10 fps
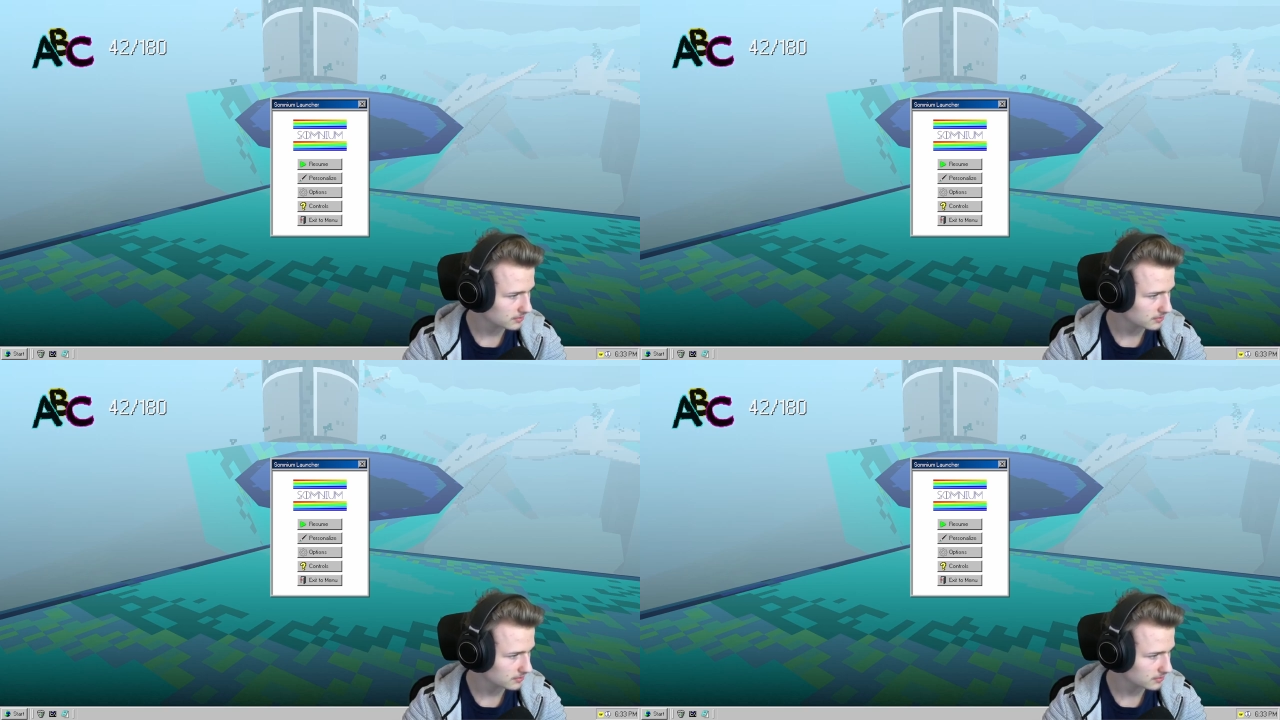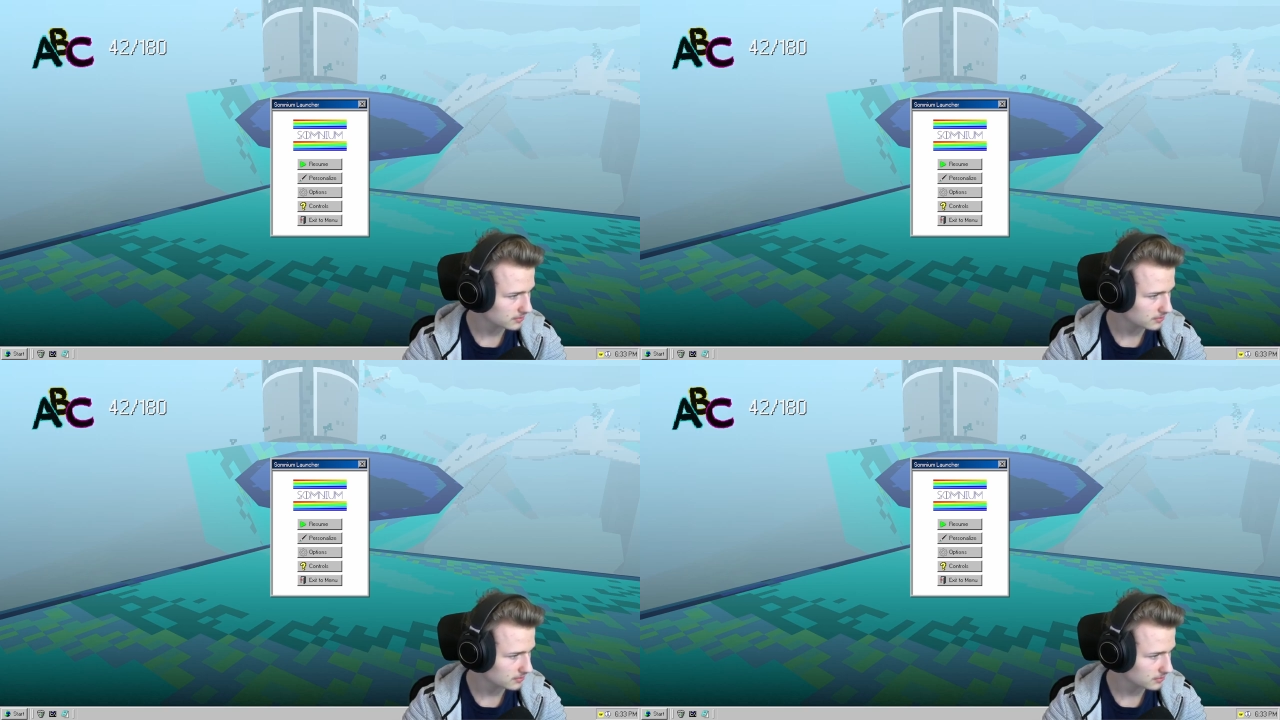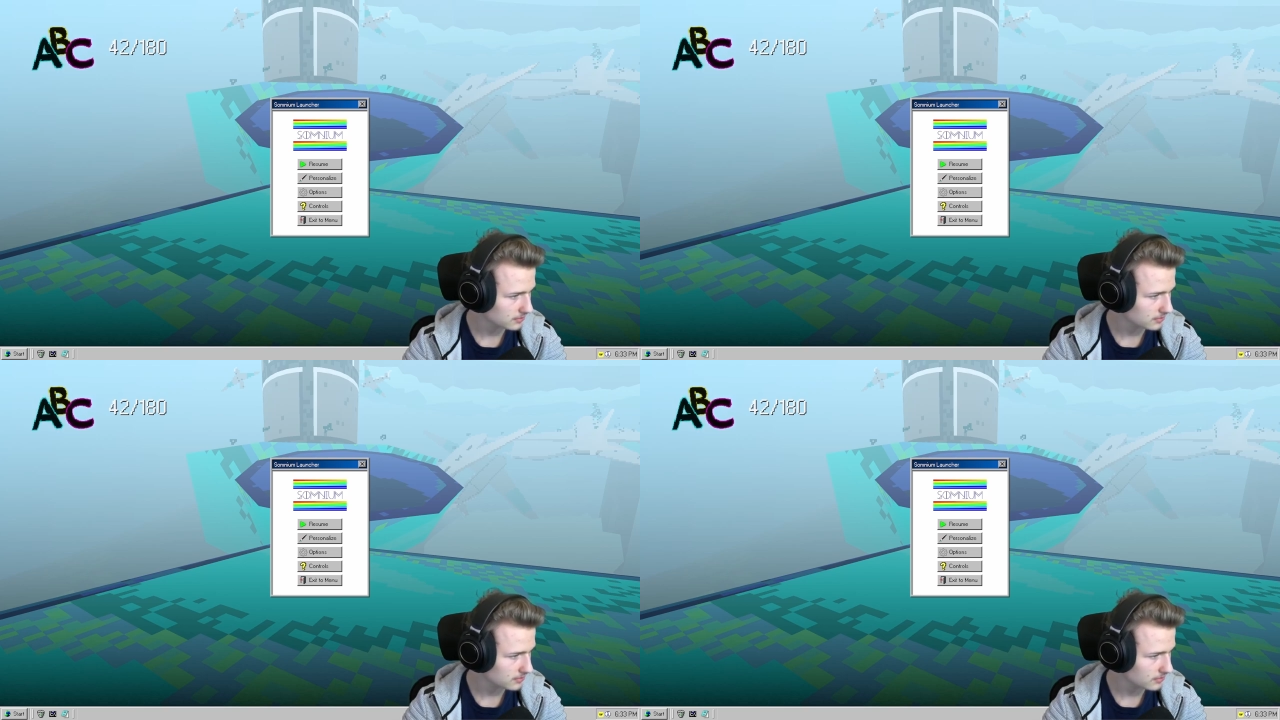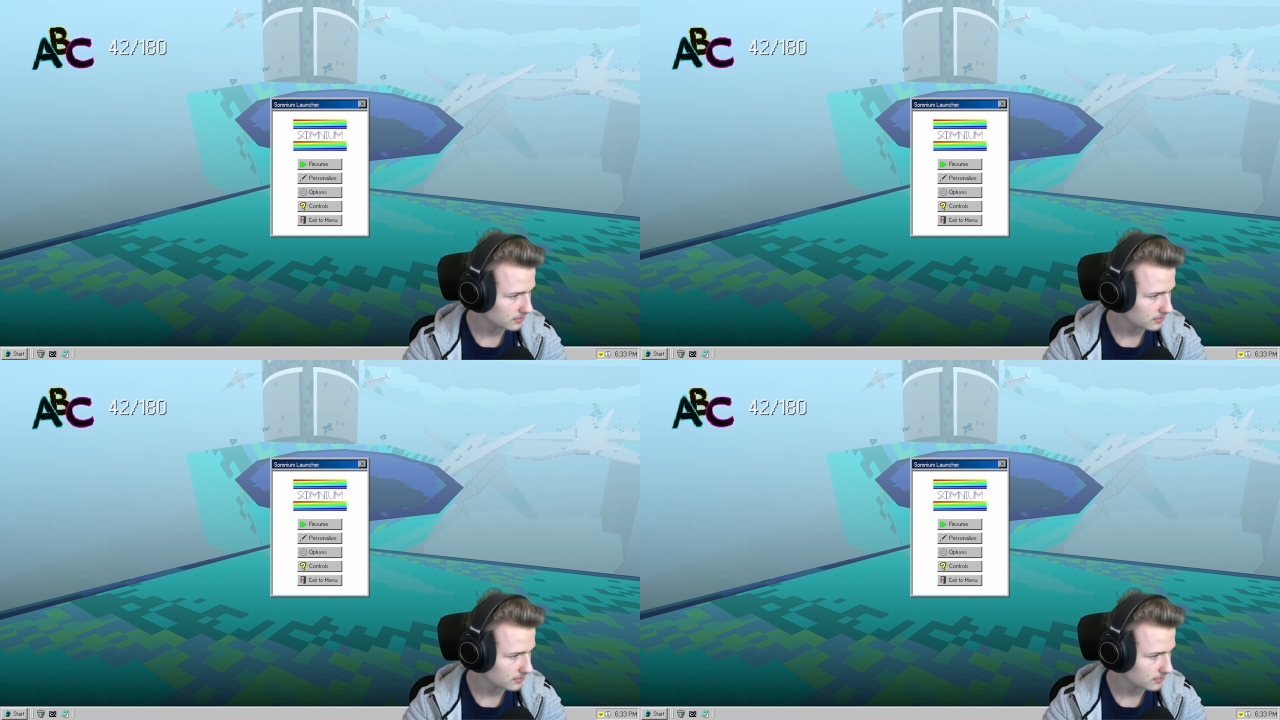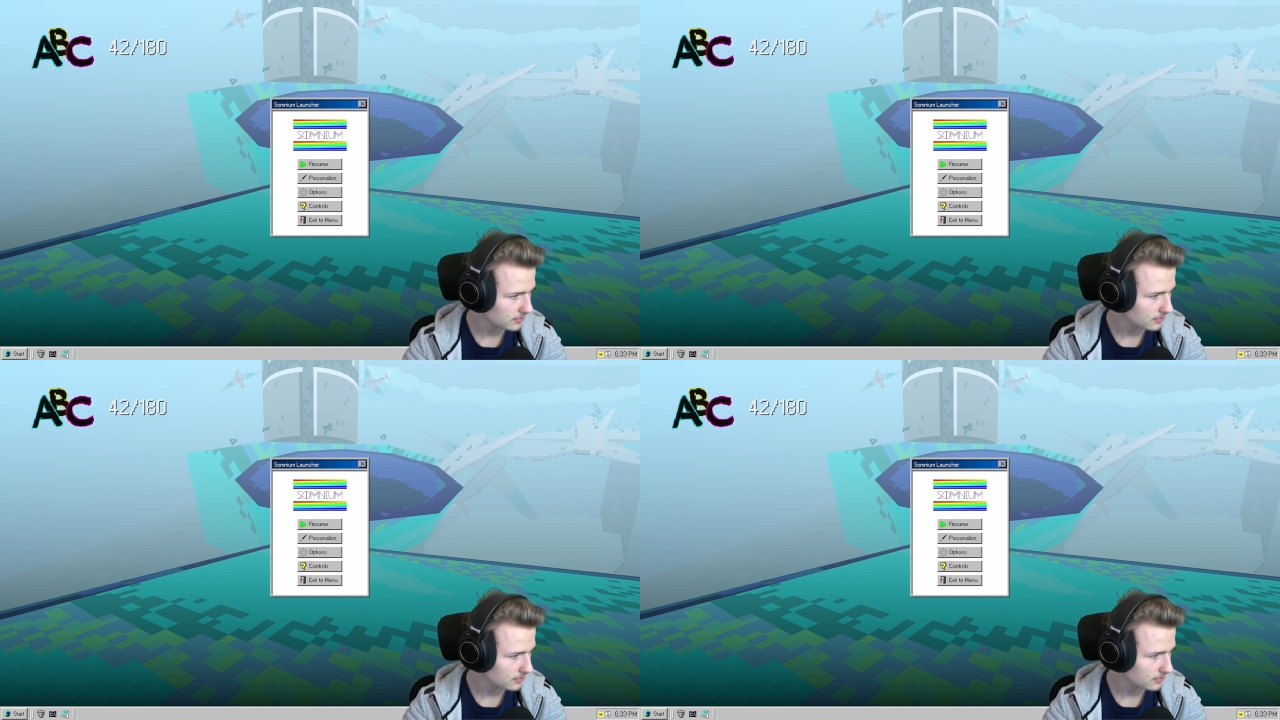
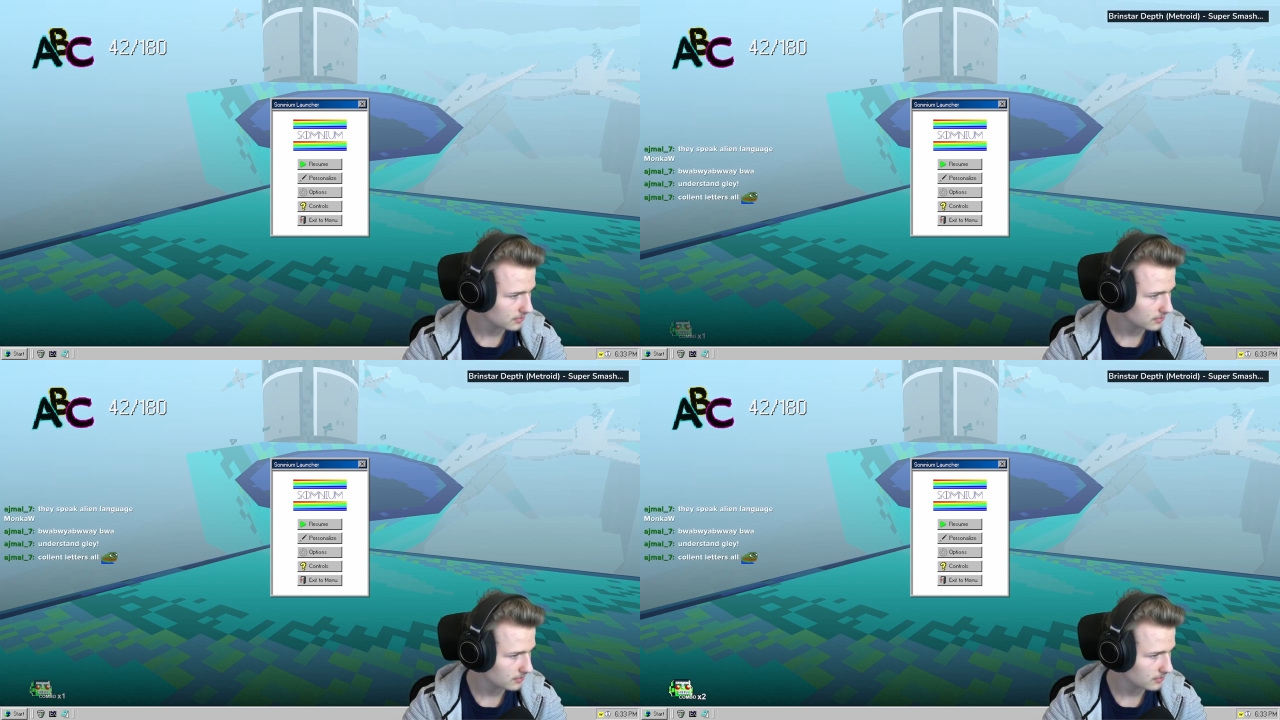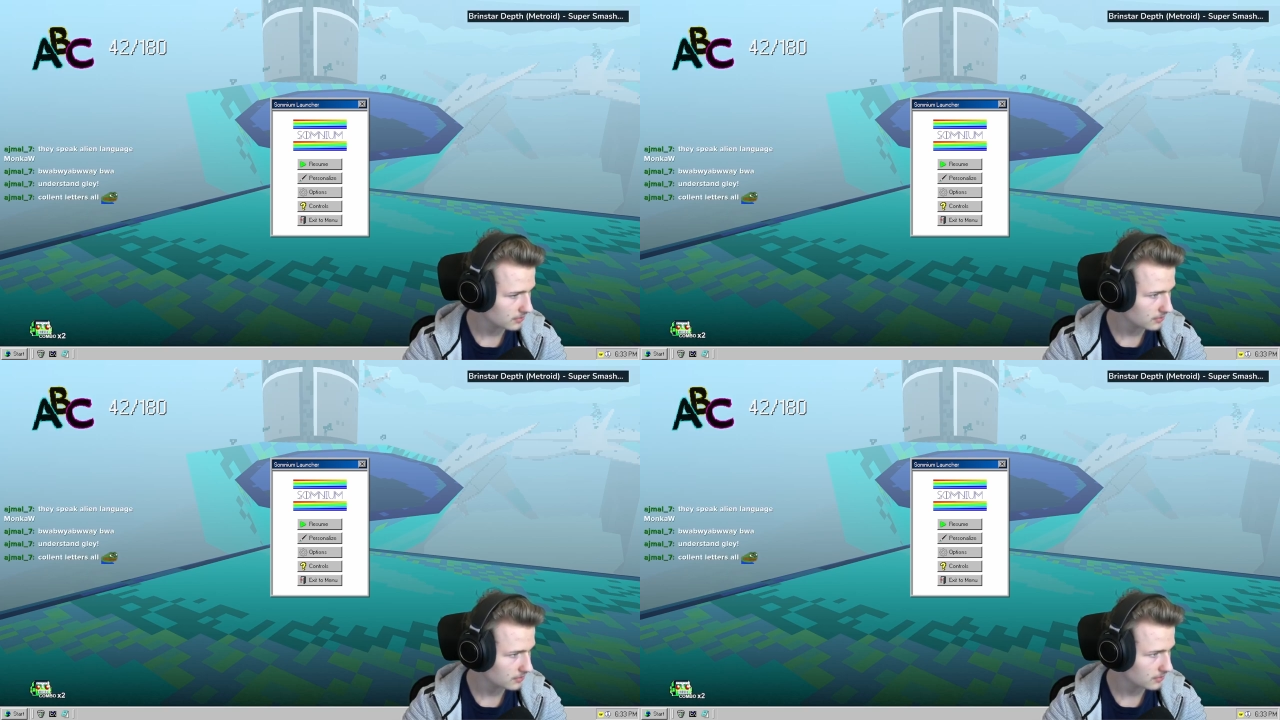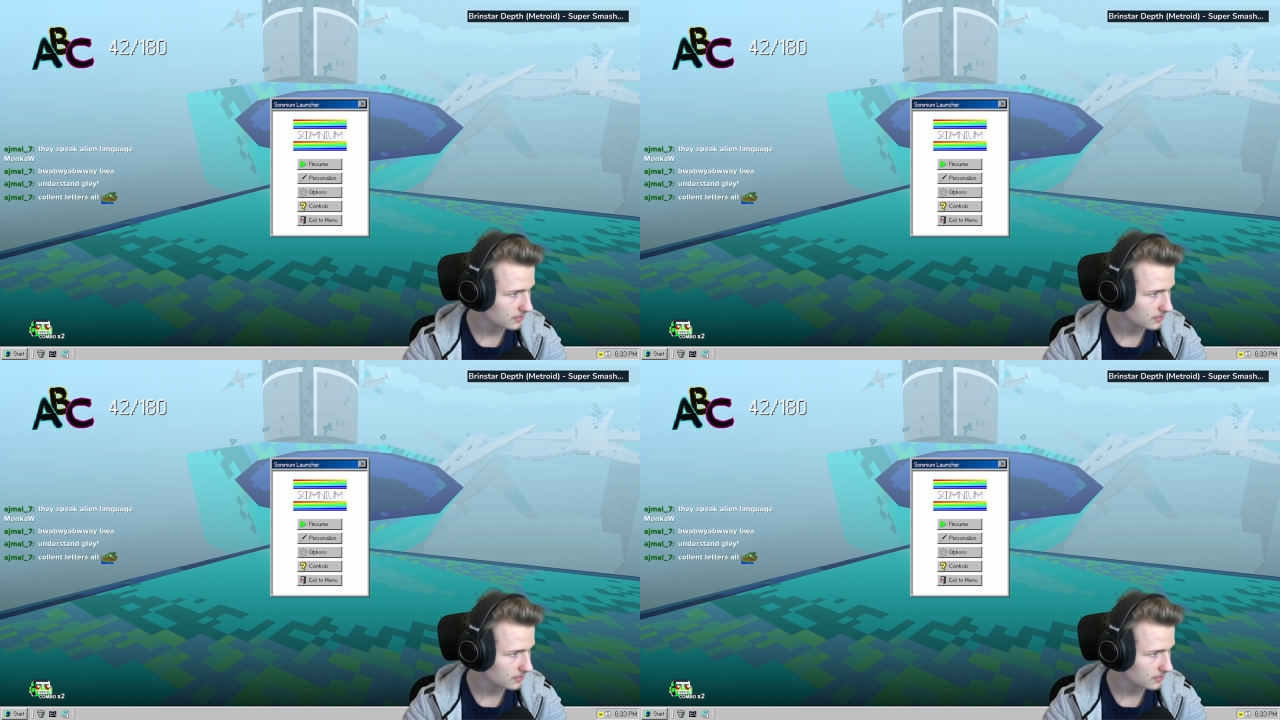Nobody speaks.